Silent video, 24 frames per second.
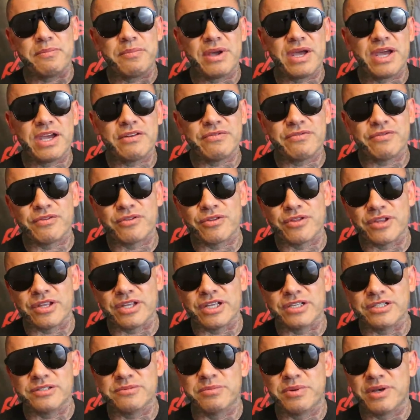paid for
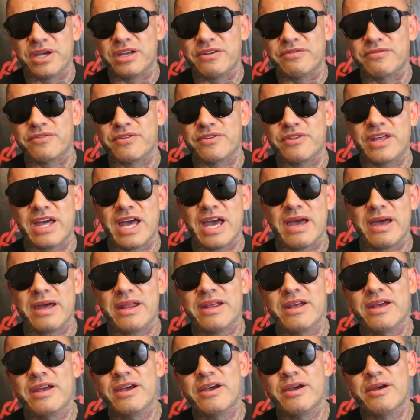this, paid for
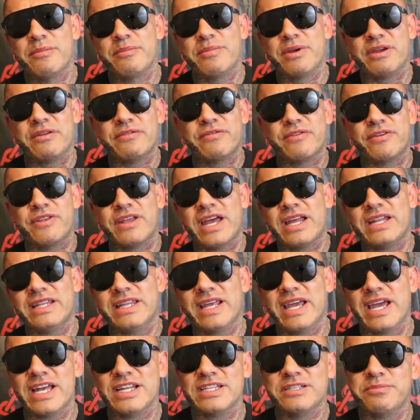that
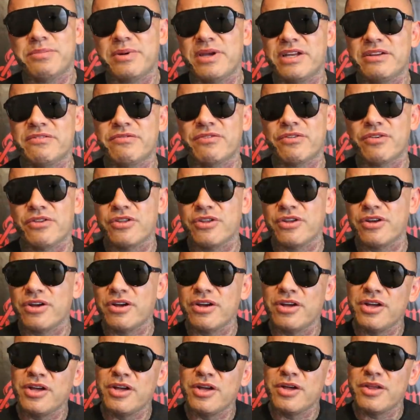dance, paid for
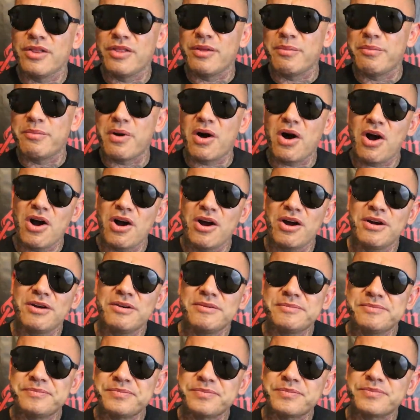the
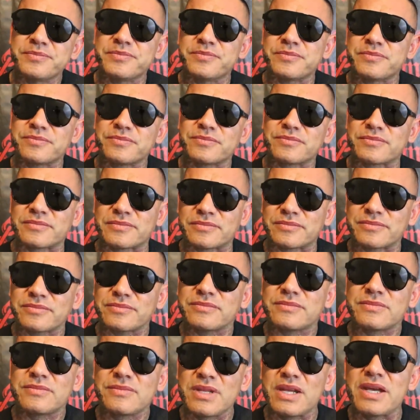bar.
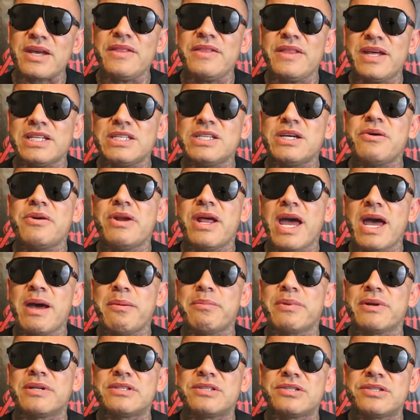That's how it
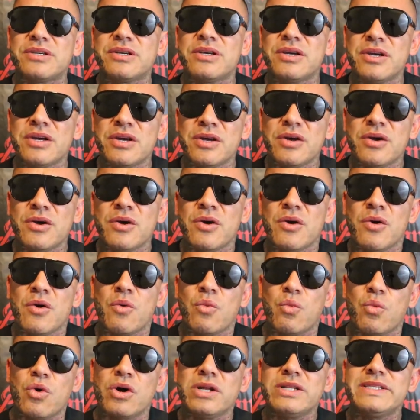happens.
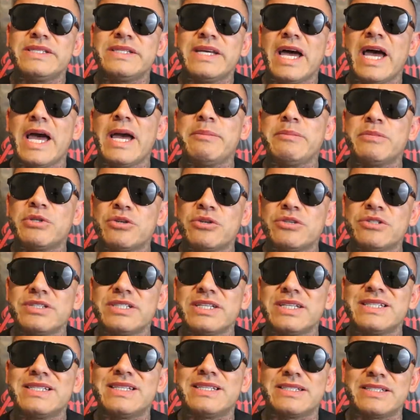One time turns
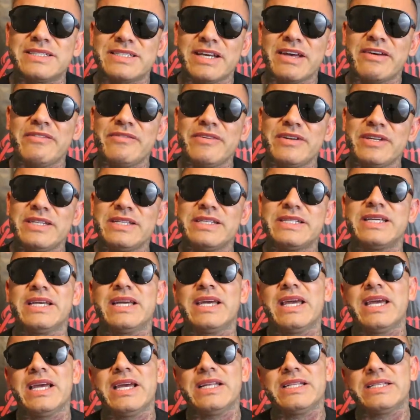into 7 to
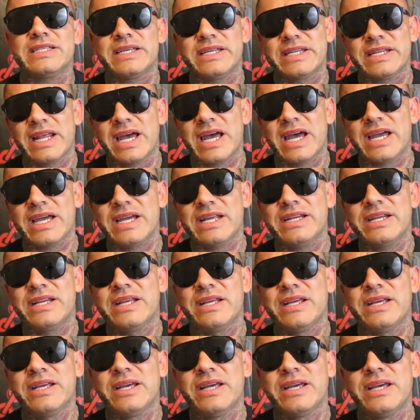8 to 9
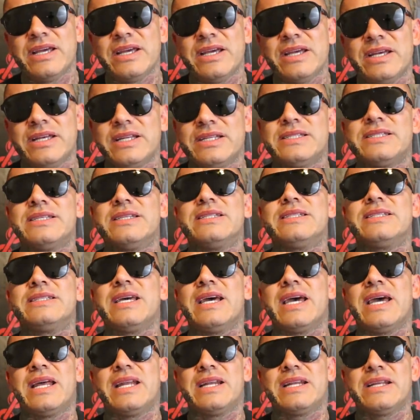to
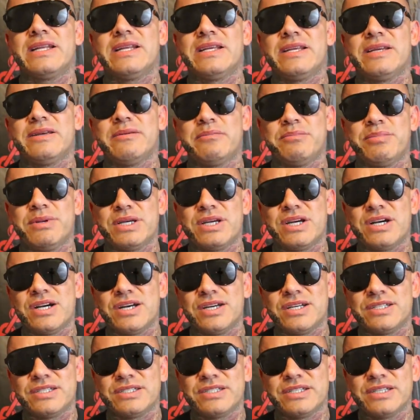10,
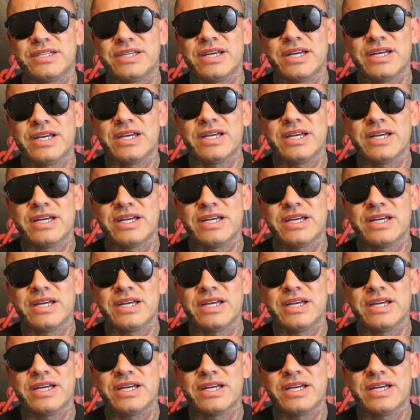because